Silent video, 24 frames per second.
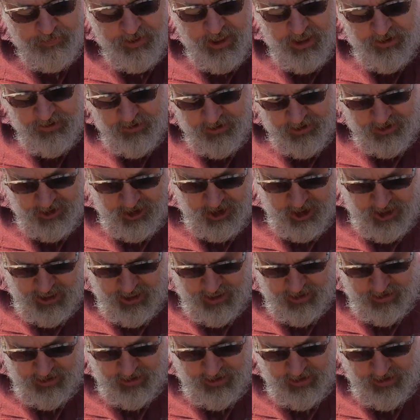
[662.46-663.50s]
under the
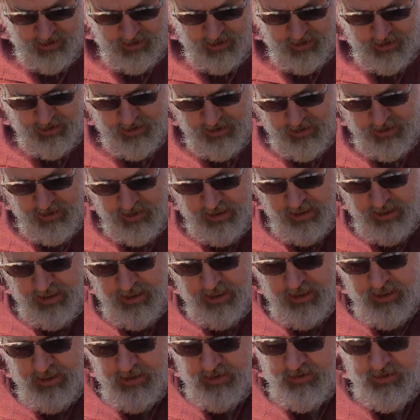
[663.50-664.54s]
chin,
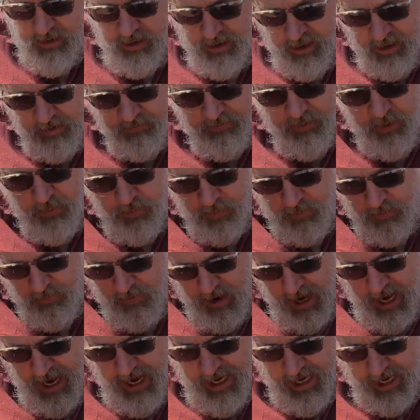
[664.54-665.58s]
so that if you were
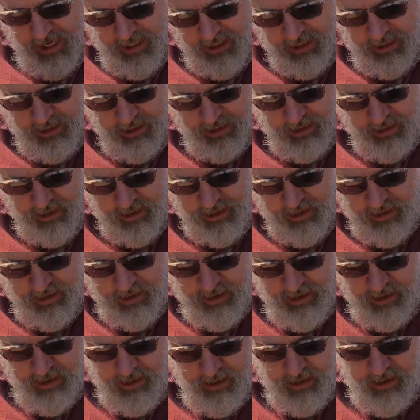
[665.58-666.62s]
riding
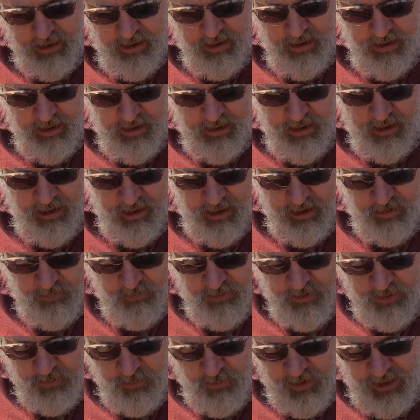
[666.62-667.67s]
and it
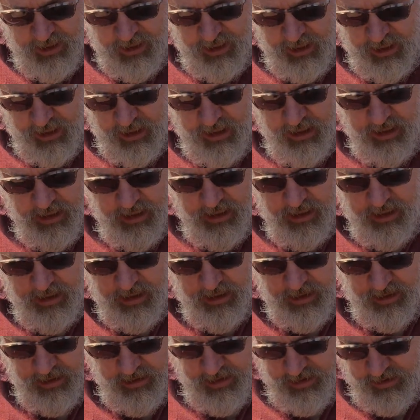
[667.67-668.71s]
was windy,
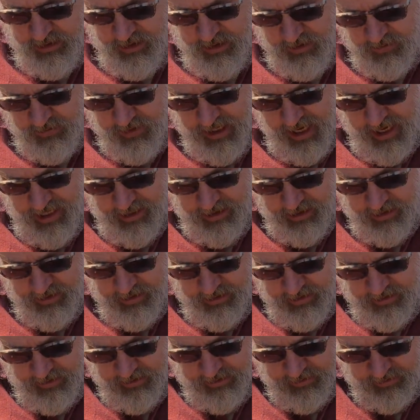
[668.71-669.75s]
you just do that
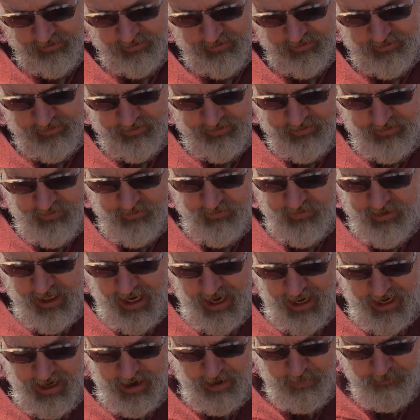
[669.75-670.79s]

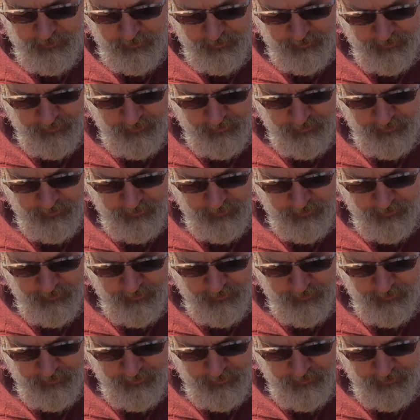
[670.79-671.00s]
up